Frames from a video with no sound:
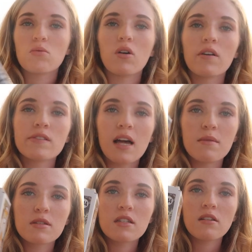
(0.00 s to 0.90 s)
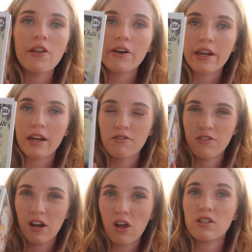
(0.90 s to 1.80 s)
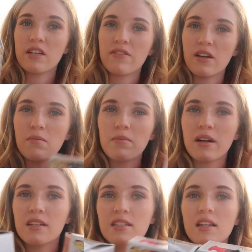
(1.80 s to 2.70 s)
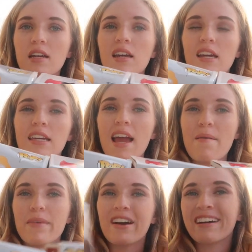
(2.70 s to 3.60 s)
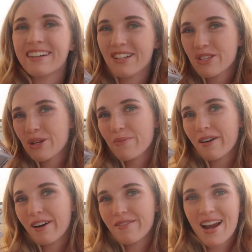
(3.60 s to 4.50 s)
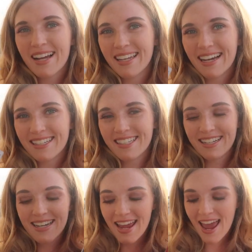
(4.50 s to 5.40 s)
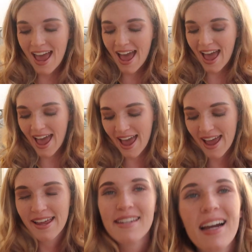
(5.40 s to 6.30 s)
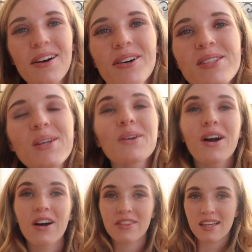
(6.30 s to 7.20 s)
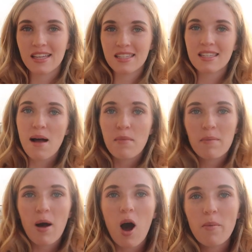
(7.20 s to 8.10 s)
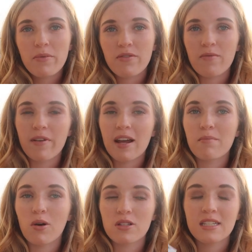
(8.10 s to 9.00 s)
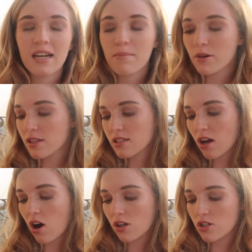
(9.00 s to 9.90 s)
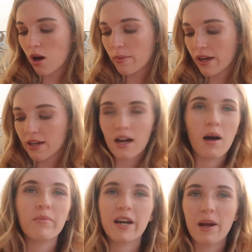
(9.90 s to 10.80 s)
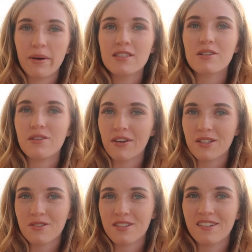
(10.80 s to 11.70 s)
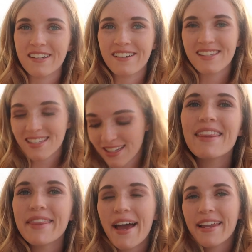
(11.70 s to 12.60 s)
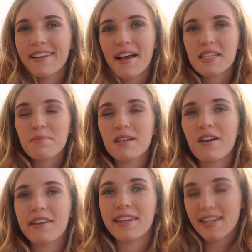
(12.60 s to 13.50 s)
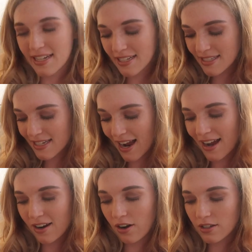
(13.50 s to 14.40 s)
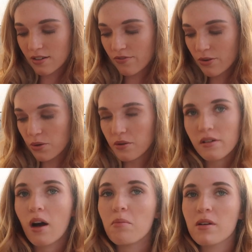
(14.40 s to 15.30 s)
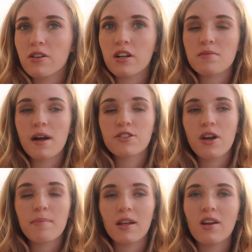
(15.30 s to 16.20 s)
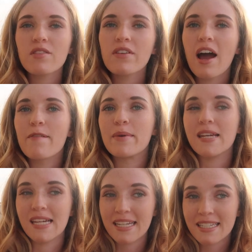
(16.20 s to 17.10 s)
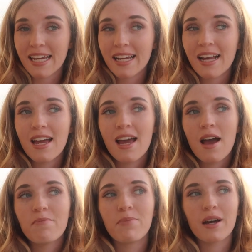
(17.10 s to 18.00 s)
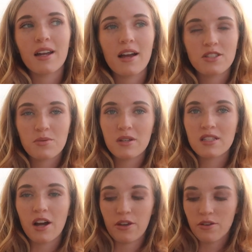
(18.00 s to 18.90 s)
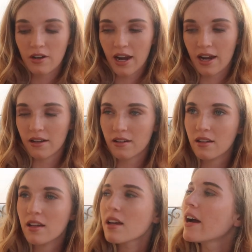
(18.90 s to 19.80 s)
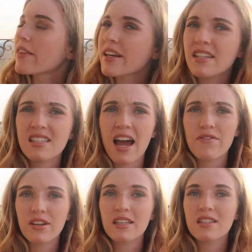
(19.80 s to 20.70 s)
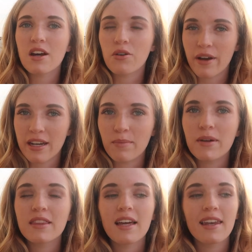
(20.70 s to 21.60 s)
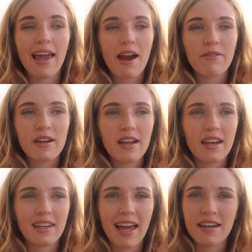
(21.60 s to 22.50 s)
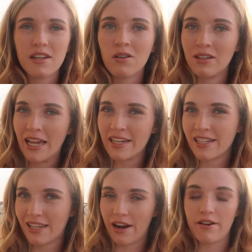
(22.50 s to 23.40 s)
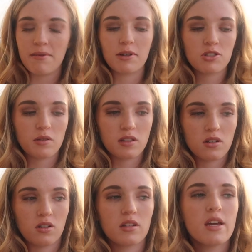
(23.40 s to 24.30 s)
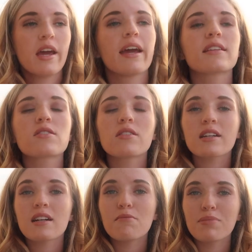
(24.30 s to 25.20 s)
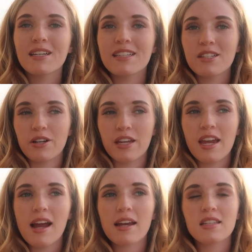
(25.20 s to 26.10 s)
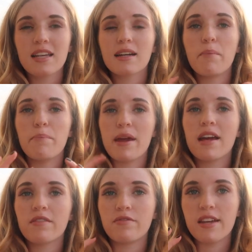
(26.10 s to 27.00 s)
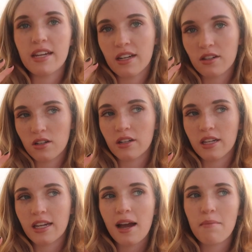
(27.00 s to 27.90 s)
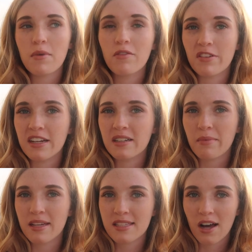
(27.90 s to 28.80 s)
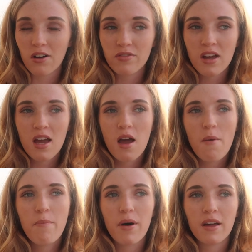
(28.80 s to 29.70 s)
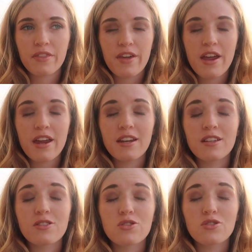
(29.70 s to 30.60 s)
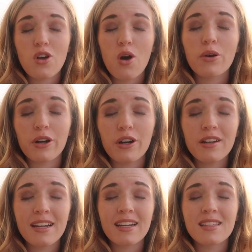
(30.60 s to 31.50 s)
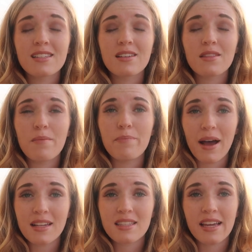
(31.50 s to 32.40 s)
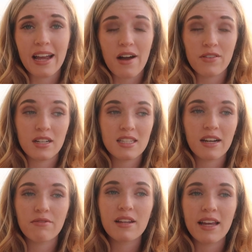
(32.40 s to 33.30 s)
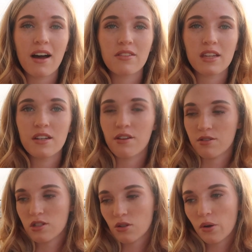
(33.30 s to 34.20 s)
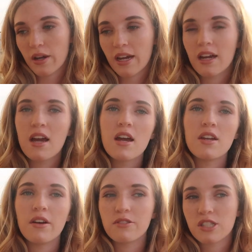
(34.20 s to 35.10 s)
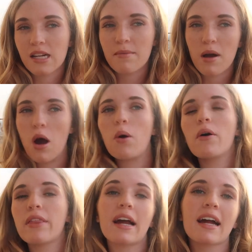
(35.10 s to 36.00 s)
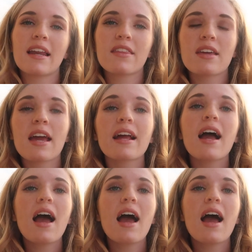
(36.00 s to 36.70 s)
Dwarfs. I'm still looking for a lot of them, but yep, now I got two more in my collection. And I also got this Summer Pop from Rick and Morty. I bought this at Hot Topic um, when I went to Universal Studios. Then last but not least, I got food um, across my trip. A lot of it I've been eating, but I just want to tell you, okay, I think it's, I've eaten it already, but the Larry and Lenny, or Lenny and Larry, I'm not sure what it's called. It's called the Complete Cookie, and it's like a big vegan cookie. I'm not vegan myself, but the, it is so good. It's the best thing ever. It's like really healthy, no soy, no G M O, all that kind of thing.